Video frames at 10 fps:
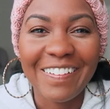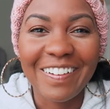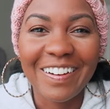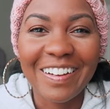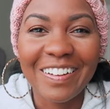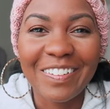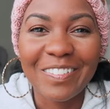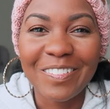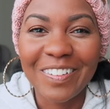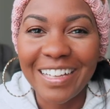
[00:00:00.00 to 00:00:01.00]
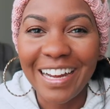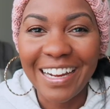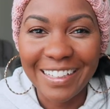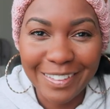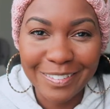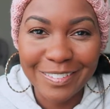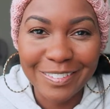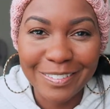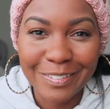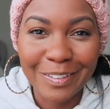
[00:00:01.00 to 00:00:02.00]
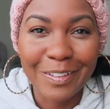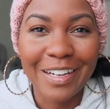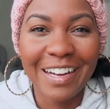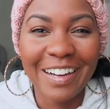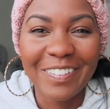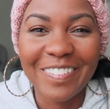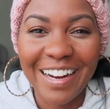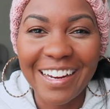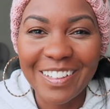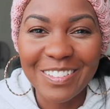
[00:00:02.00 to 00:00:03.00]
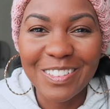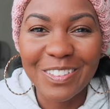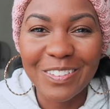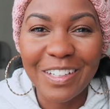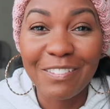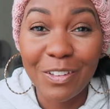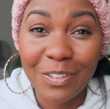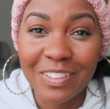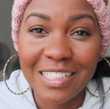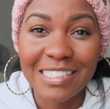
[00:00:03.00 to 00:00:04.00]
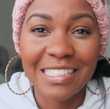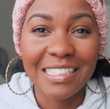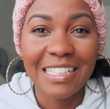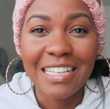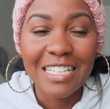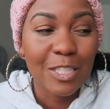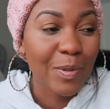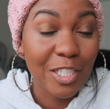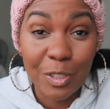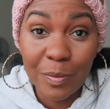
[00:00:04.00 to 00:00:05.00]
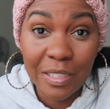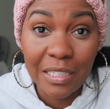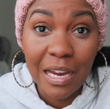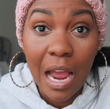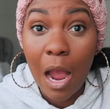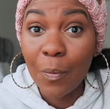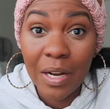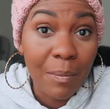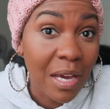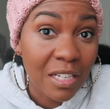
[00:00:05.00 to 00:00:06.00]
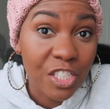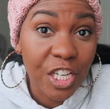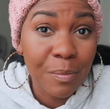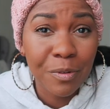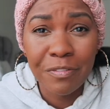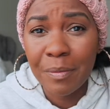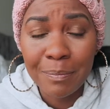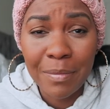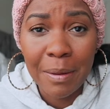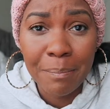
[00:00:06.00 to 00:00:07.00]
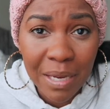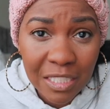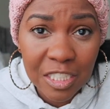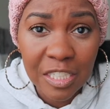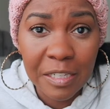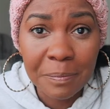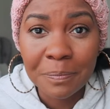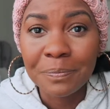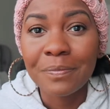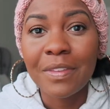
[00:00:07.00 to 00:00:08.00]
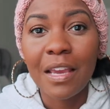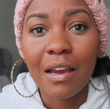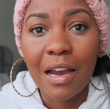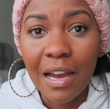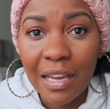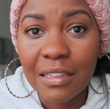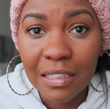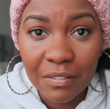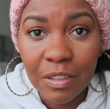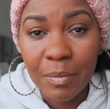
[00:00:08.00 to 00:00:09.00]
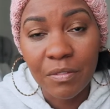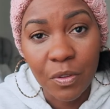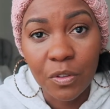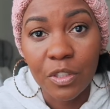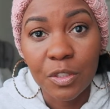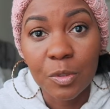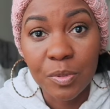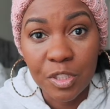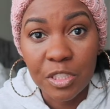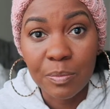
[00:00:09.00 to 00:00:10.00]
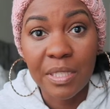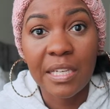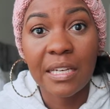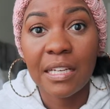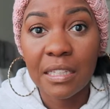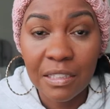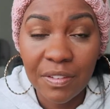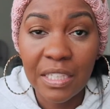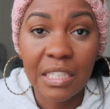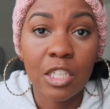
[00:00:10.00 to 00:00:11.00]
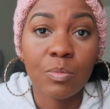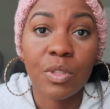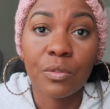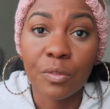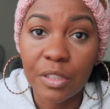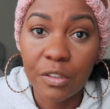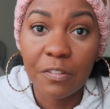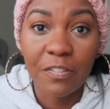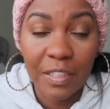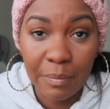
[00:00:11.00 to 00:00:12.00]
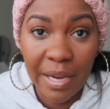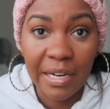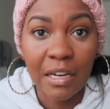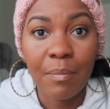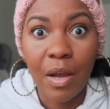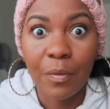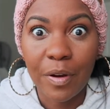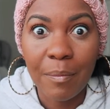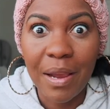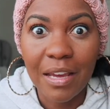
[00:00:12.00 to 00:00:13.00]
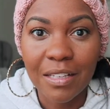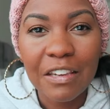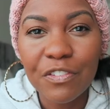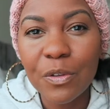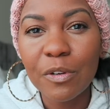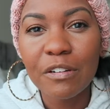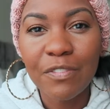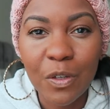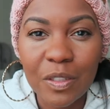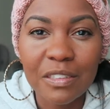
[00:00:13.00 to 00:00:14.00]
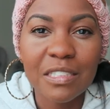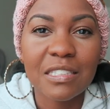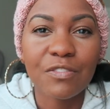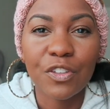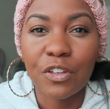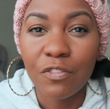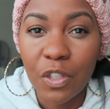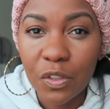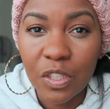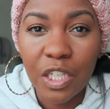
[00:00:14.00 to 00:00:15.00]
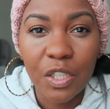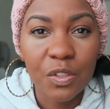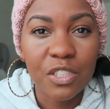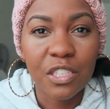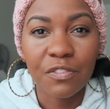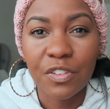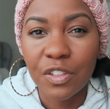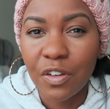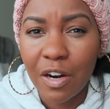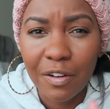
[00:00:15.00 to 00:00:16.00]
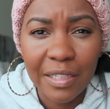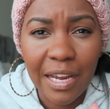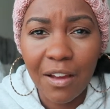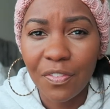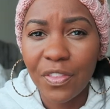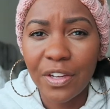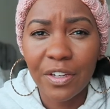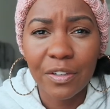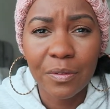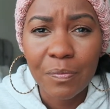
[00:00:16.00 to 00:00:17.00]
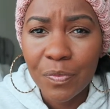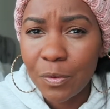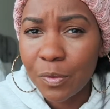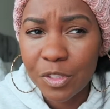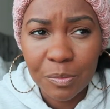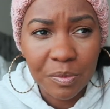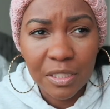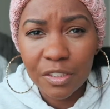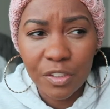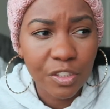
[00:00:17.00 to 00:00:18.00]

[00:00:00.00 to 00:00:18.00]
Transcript: on what I go through when I go to a vocal lesson, especially when I'm out of shape or if I'm in my best shape. I love that my vocal coach pushes me, and I love that he gives me real feedback about where I'm at. If you are a vocalist, if you're a vocal coach, if you're already out there, worship leader